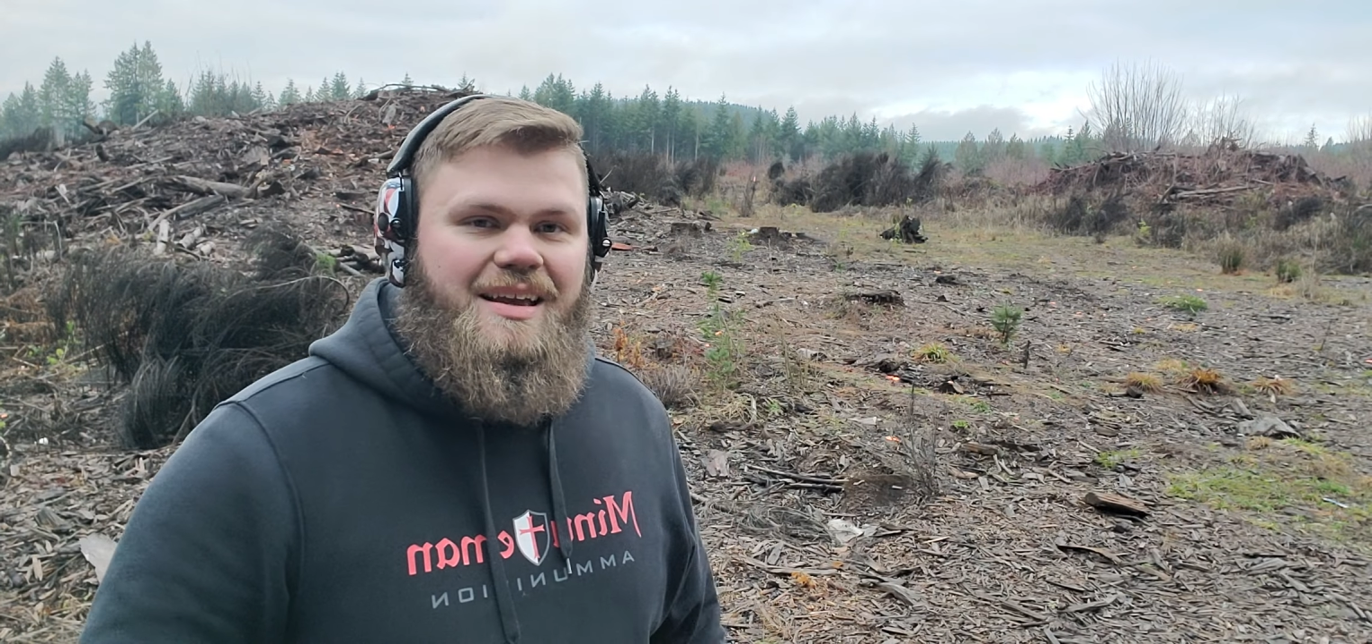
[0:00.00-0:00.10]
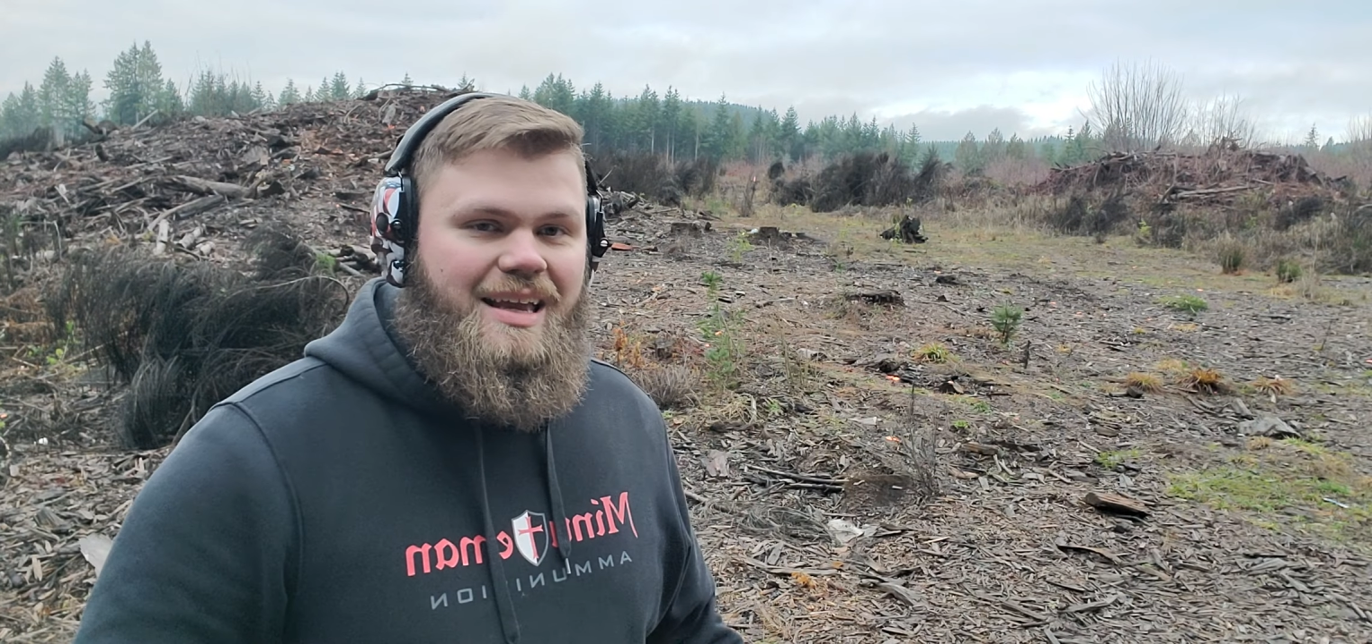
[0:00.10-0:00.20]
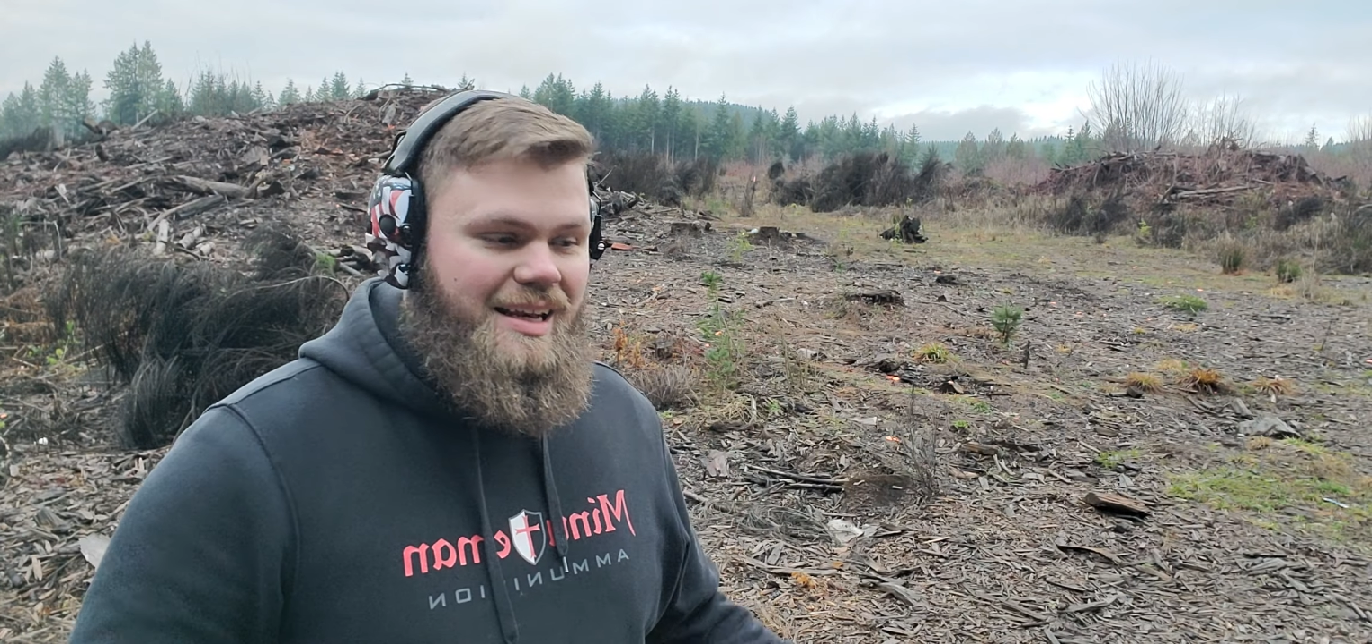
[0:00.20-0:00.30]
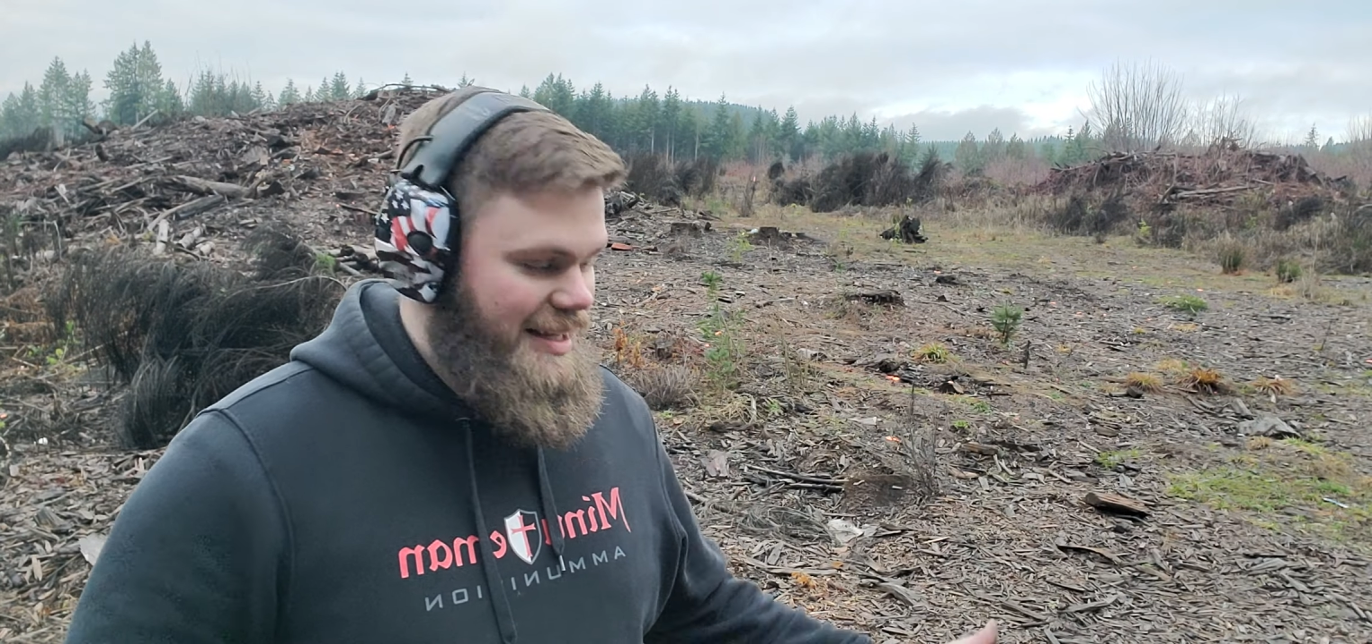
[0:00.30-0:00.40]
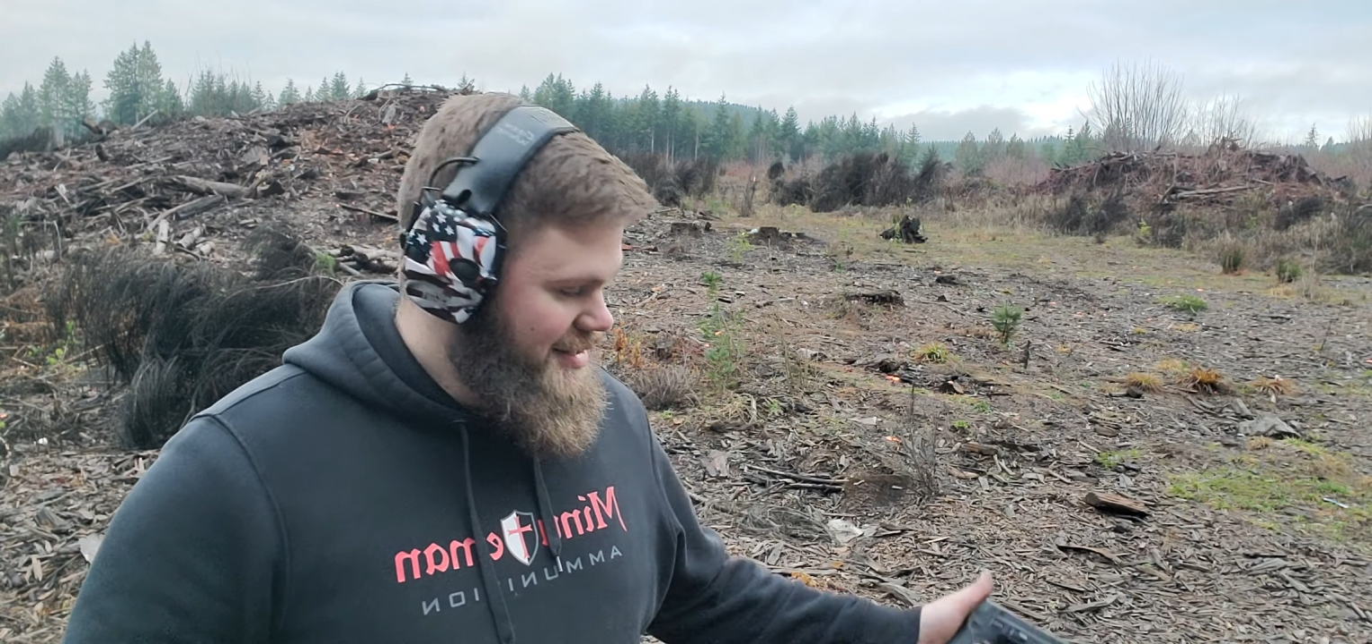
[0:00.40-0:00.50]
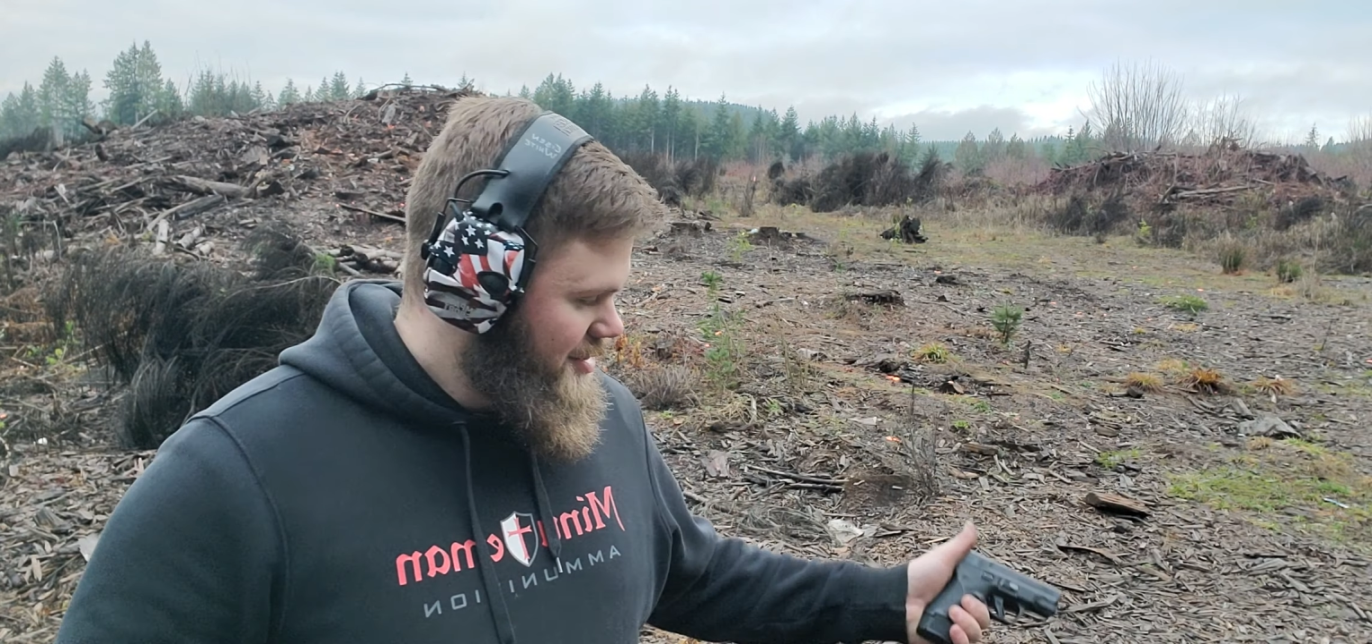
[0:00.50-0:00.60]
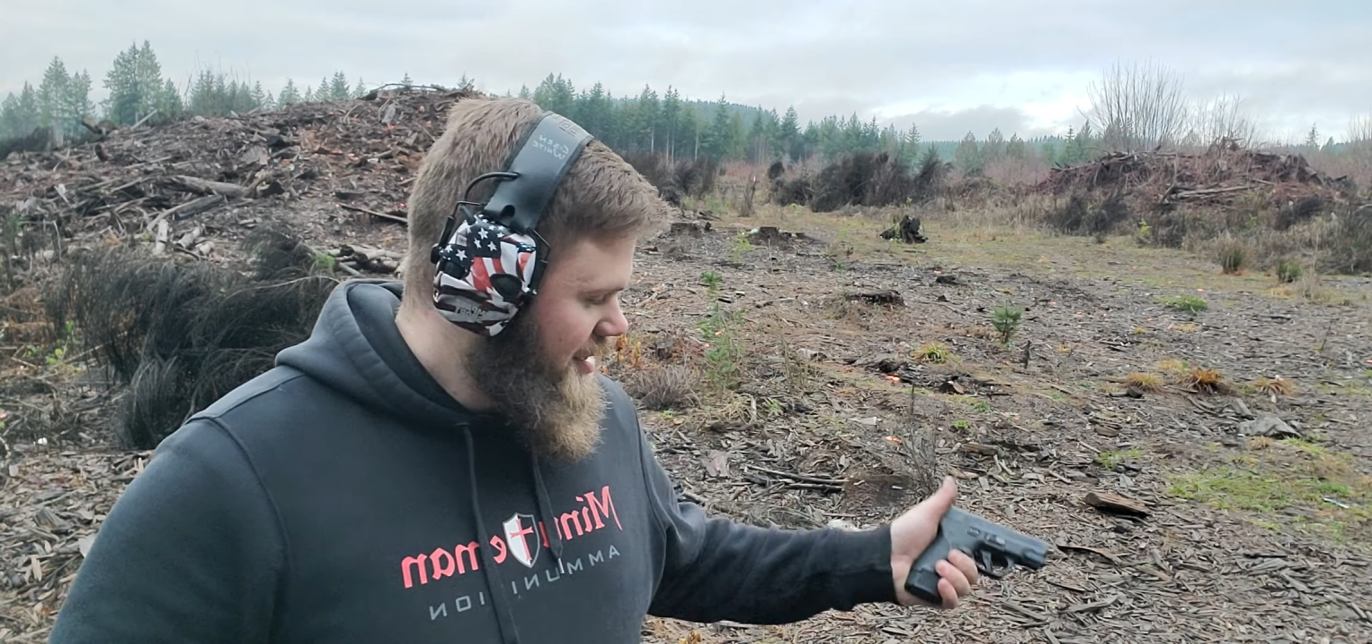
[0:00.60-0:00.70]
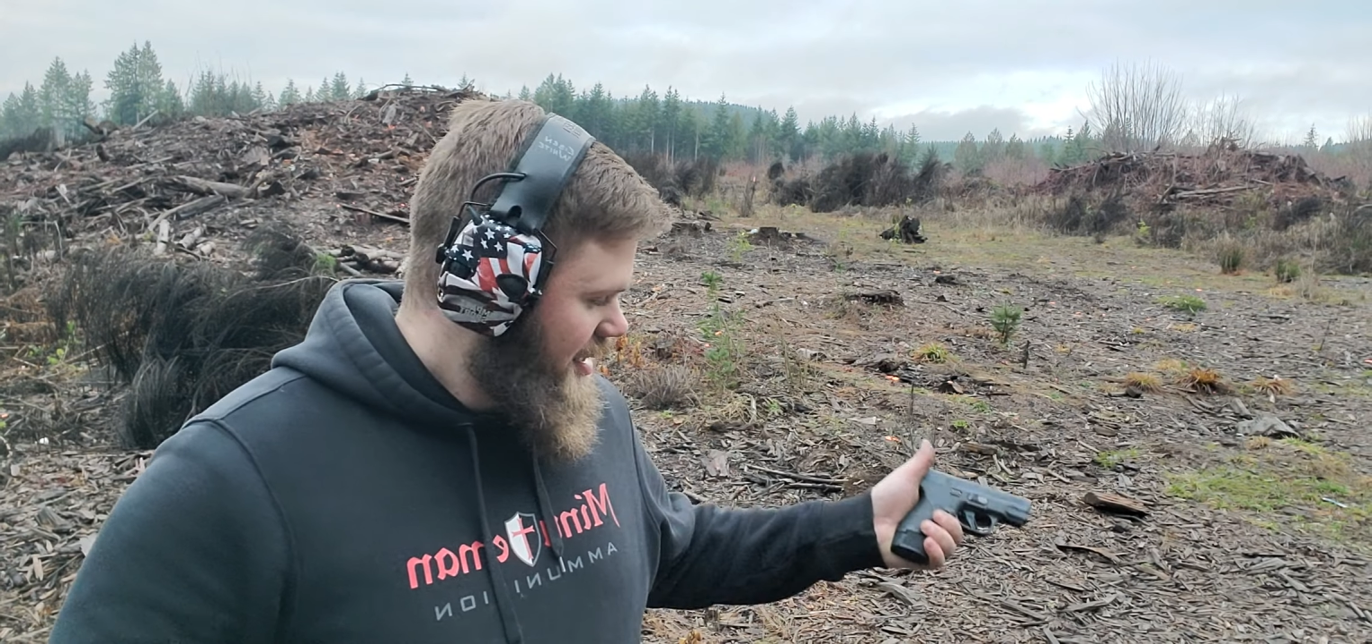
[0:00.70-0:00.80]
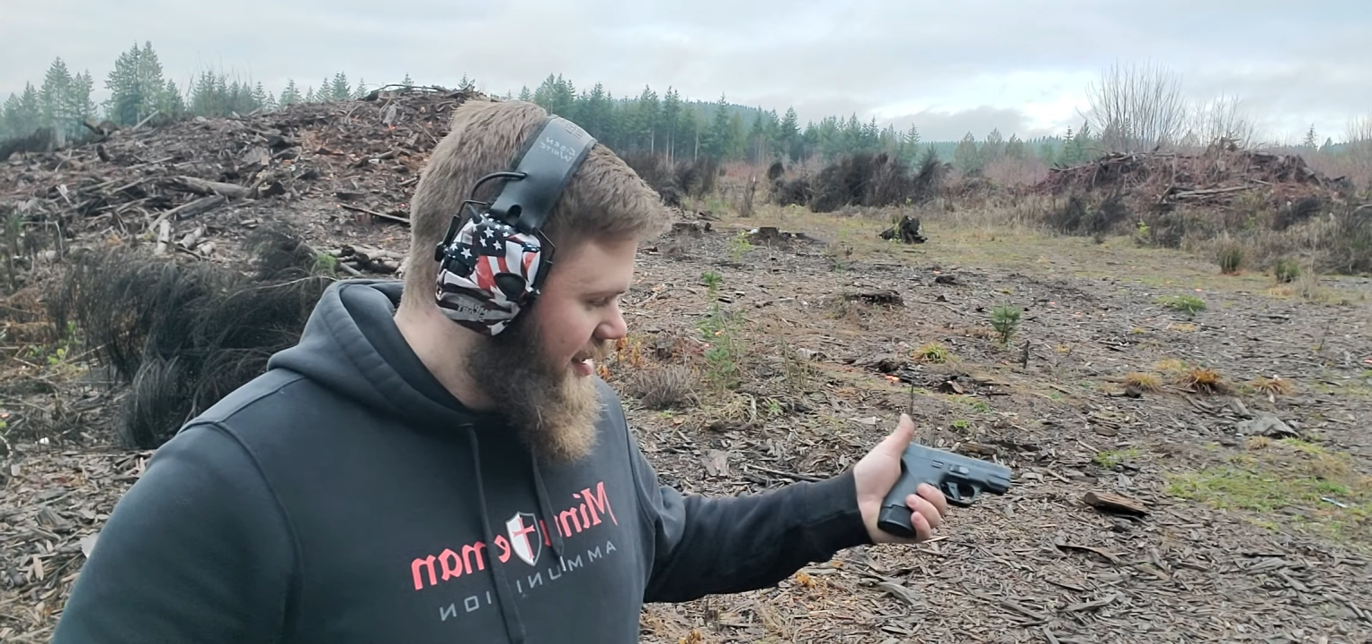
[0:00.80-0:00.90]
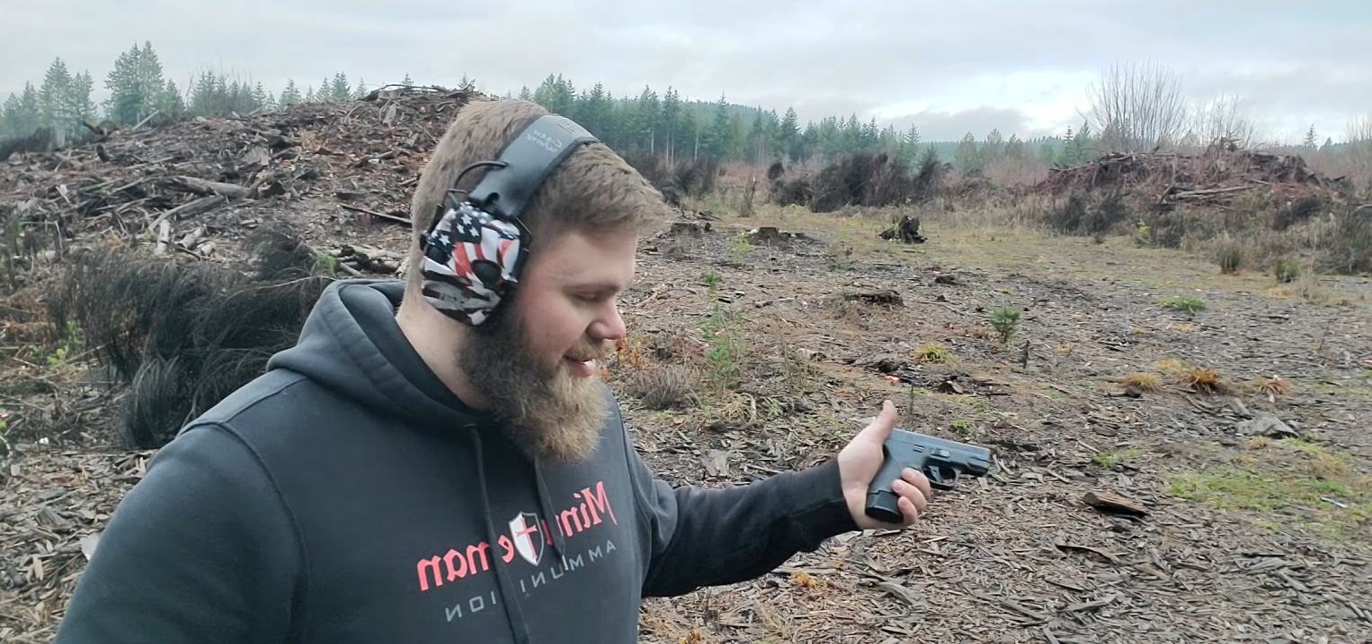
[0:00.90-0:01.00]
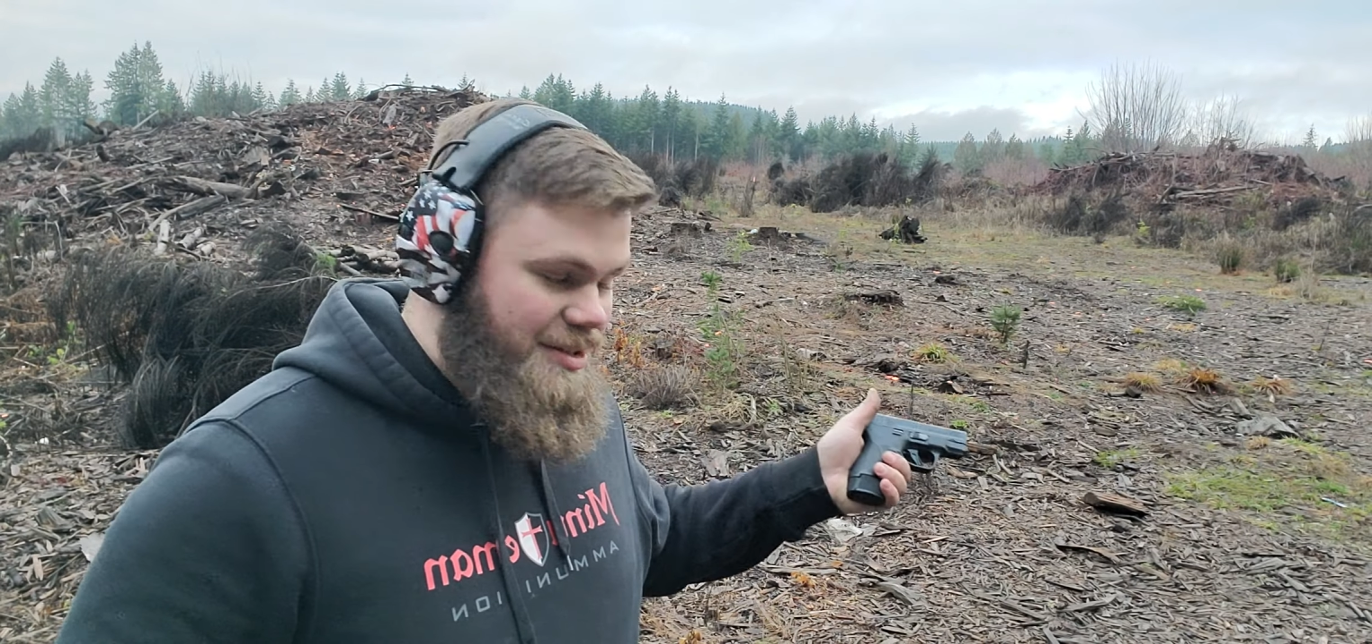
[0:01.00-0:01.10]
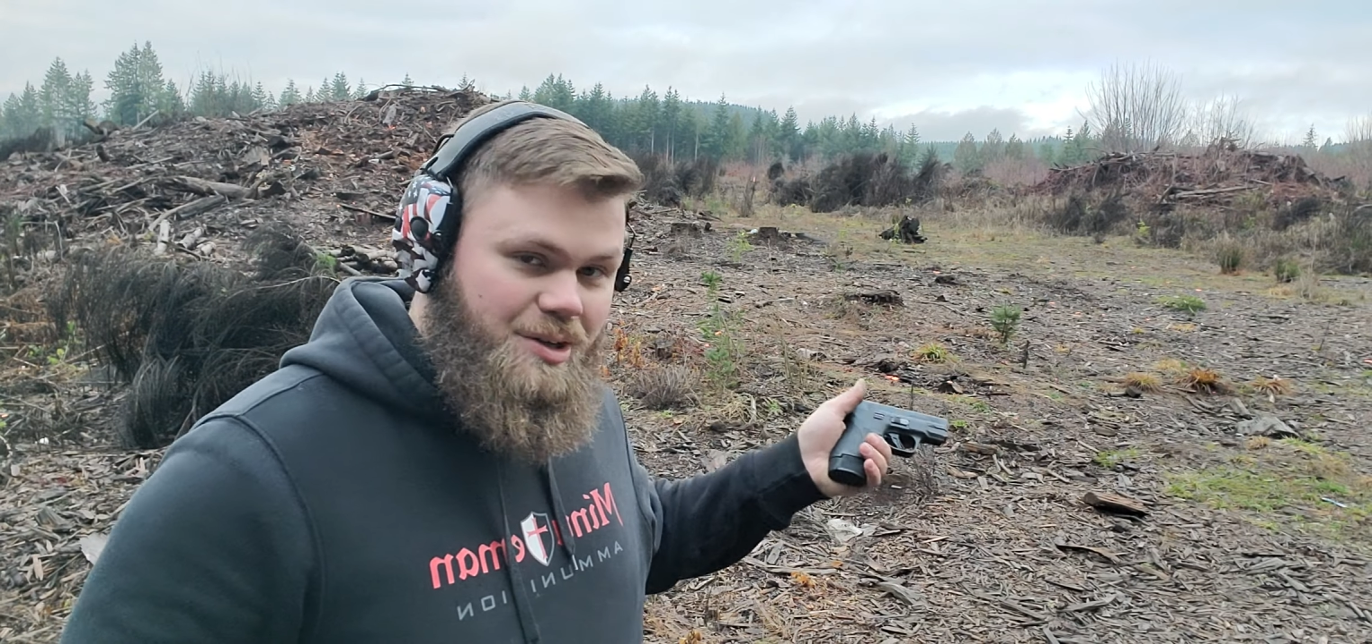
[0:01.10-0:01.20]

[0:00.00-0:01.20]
and it took a